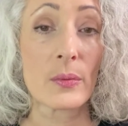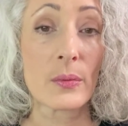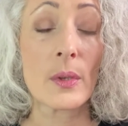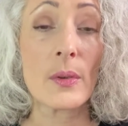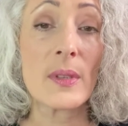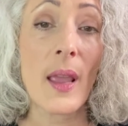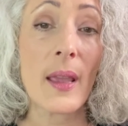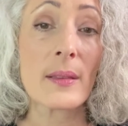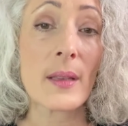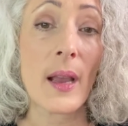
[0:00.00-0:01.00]
use
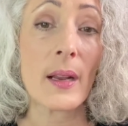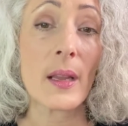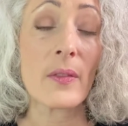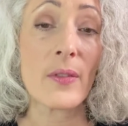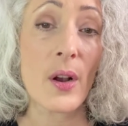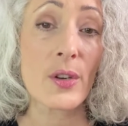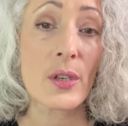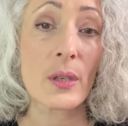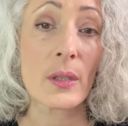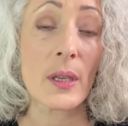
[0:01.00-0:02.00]
anxiety
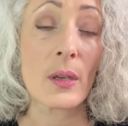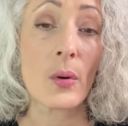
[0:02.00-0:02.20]
functionally